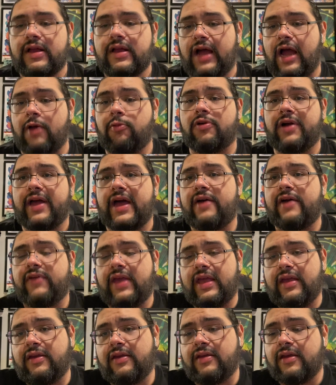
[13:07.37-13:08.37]
I will have
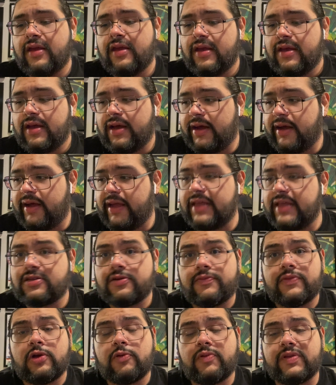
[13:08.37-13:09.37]
a
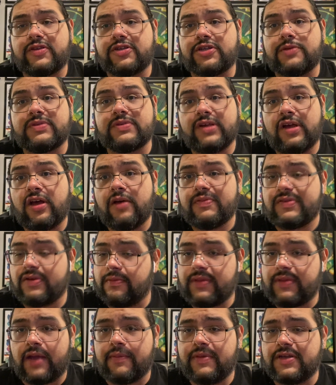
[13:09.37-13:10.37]
interview with Jim Zub
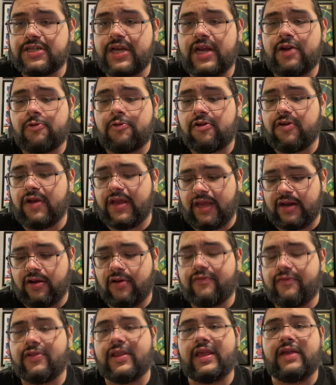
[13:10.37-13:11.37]
sometime in January, and
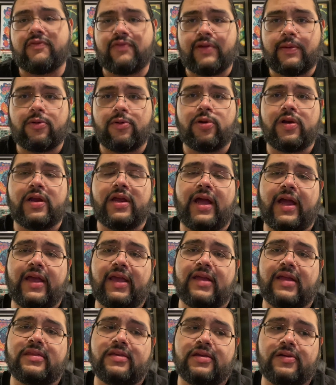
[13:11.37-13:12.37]
hopefully in February I
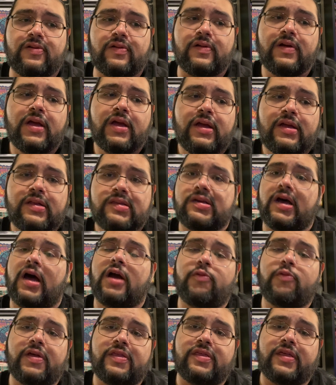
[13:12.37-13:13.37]
get to
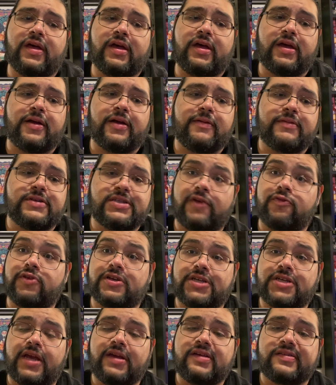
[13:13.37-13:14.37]
talk with Jeffrey
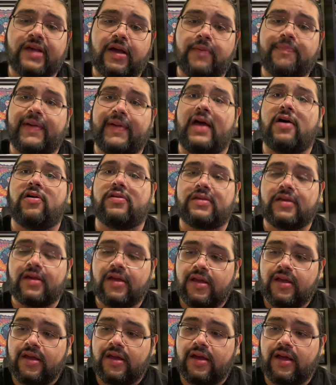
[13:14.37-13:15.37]
Shanks about
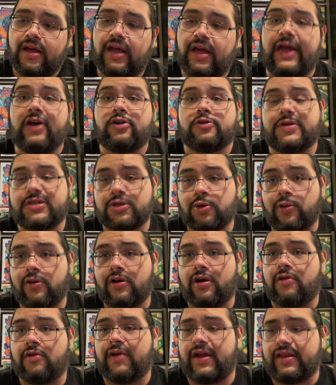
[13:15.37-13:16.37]
Eldritch
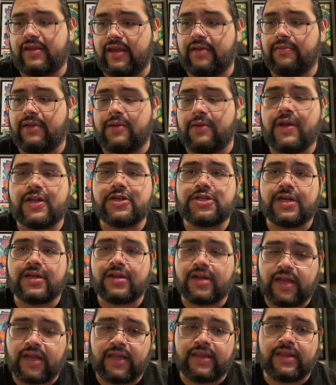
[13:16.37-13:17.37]
Horror, right? He mentioned
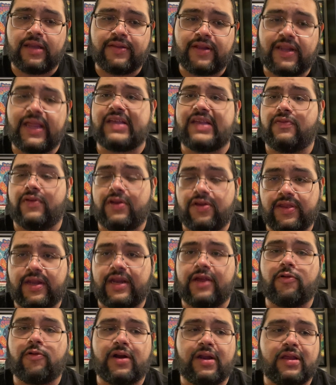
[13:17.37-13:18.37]
in the last video that
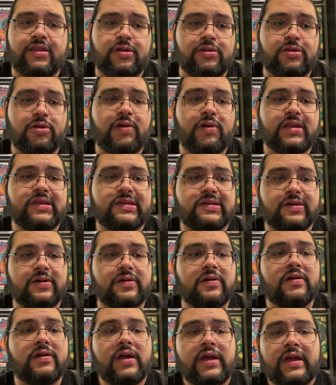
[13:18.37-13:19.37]
he wanted to do it,
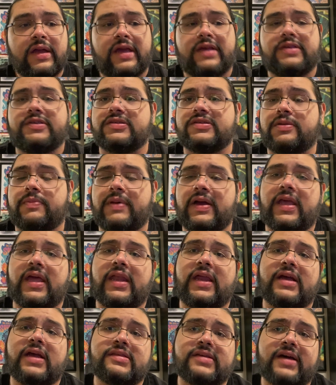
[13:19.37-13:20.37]
so it's just about
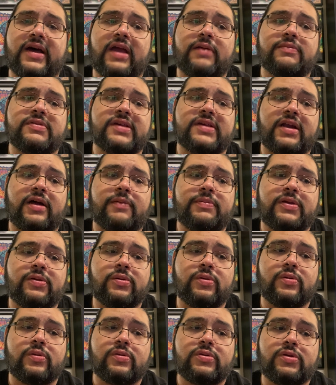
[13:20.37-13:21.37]
getting a time set up
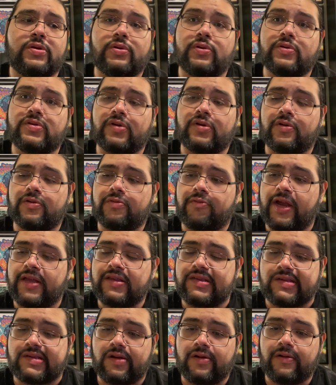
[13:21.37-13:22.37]
to do so, right?
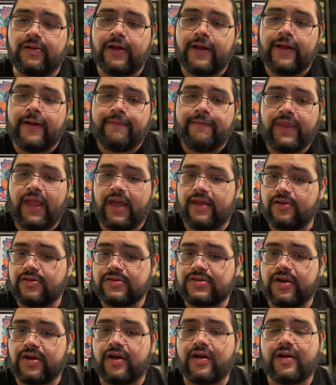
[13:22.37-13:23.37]
So yeah,
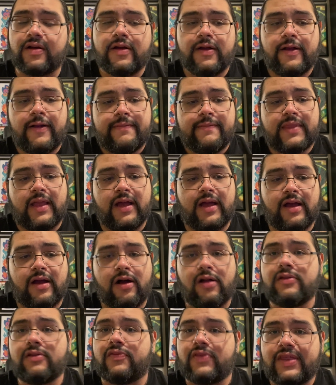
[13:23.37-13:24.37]
those are
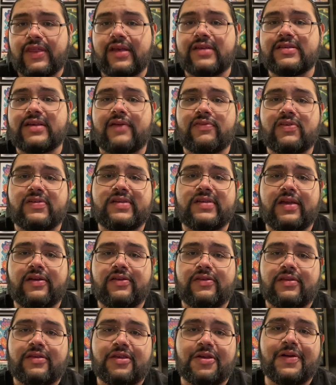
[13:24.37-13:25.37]
all of the things I have to say
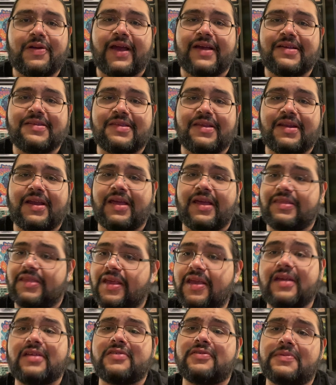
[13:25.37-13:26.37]
to you guys today.
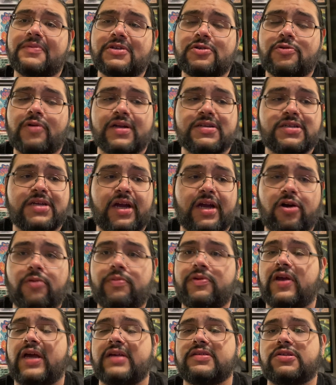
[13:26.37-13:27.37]
Thank you guys so much for watching. I hope
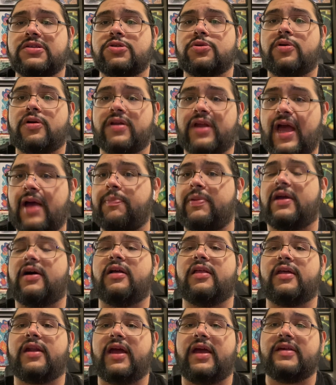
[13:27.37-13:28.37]
you guys enjoyed. Happy
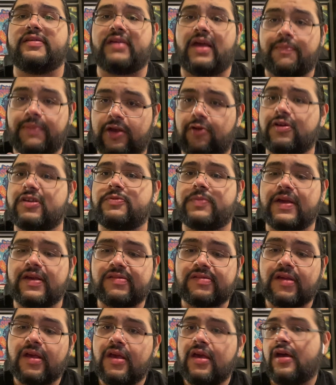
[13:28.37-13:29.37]
holidays, happy
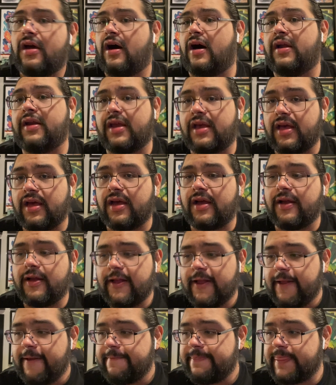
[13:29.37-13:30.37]
Christmas, Hanukkah,
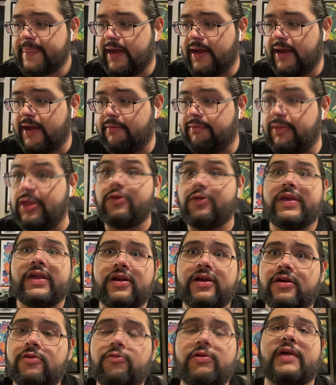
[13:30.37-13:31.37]
New
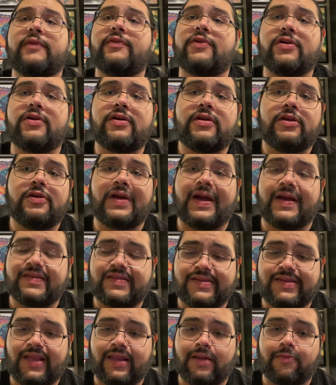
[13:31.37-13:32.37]
Year, whatever you guys
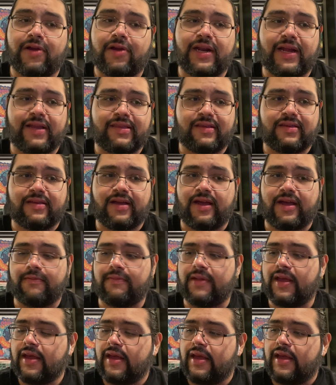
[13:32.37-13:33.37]
celebrate at the
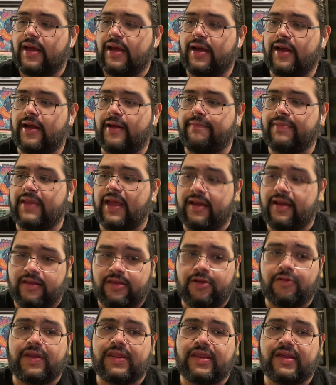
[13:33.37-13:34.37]
time
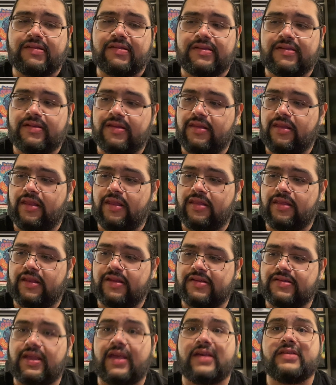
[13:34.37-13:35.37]
during
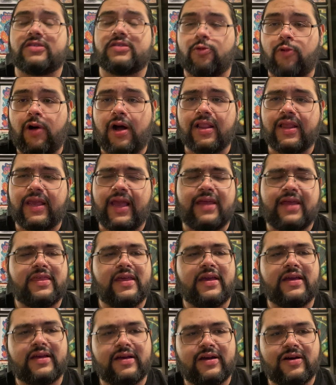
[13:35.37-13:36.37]
these days. Diwali, I
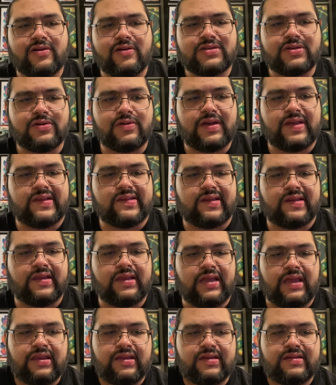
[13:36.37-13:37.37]
think, also is
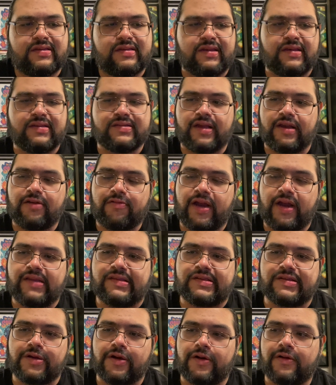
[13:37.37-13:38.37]
in this season, right?
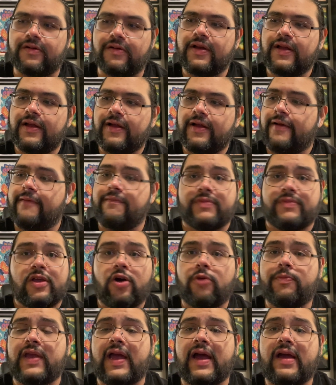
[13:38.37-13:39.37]
So
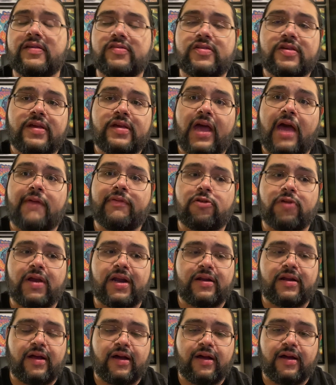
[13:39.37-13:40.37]
hope you guys have a
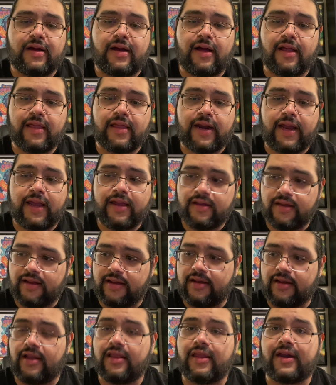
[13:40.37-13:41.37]
great
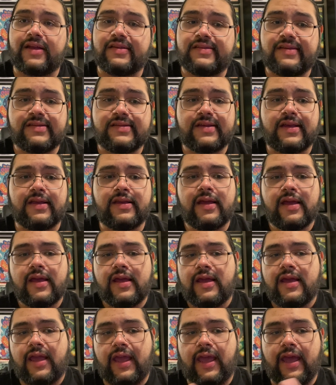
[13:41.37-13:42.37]
holiday season,
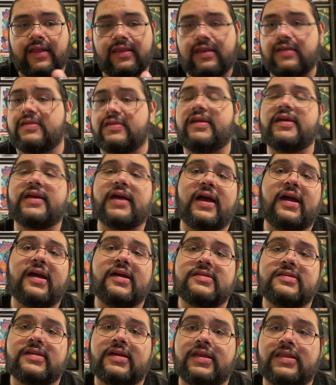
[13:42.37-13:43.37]
and see you
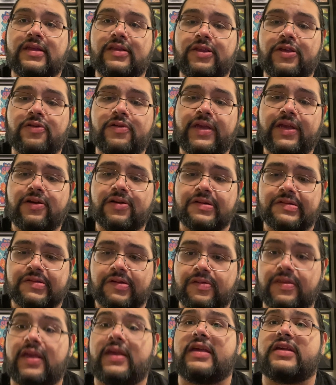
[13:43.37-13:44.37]
guys in the new year.
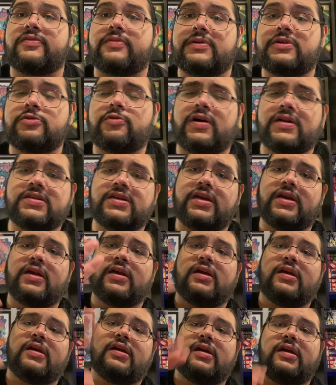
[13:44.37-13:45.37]
So thank you guys so much for
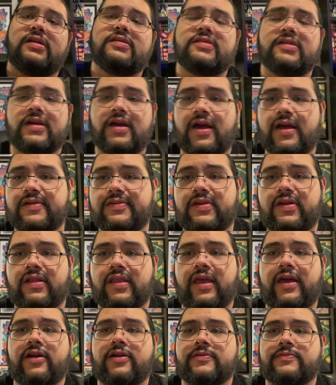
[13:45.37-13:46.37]
watching, and see you guys
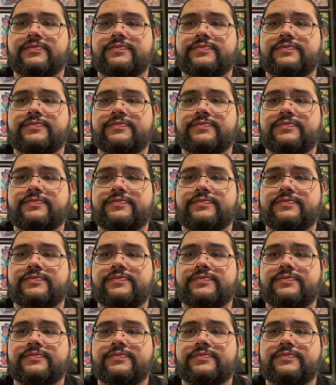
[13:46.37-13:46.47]
later.